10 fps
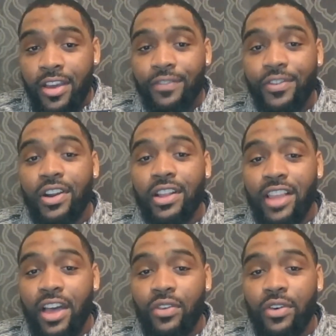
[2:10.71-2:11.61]
for a
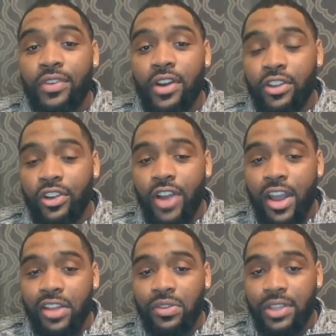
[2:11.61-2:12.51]
level of
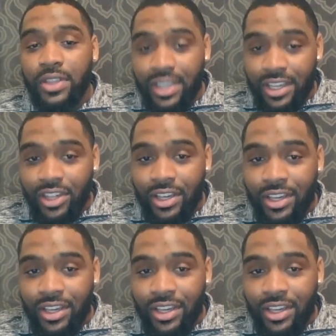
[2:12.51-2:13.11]
undergraduate teaching.